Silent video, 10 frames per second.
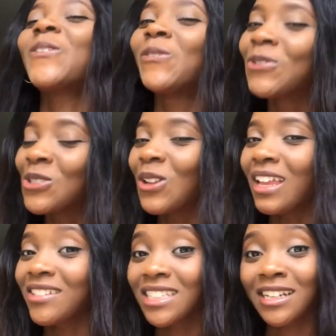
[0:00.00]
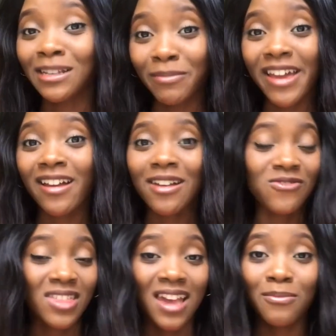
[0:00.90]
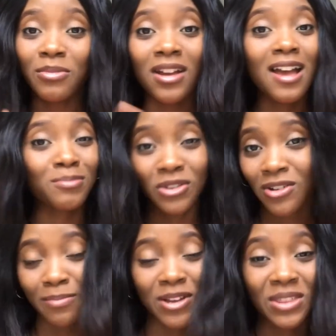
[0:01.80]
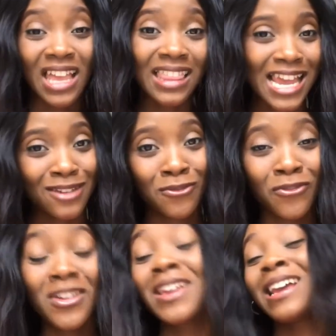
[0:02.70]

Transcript: goes all out and I admire her for that, but I'm not about that life,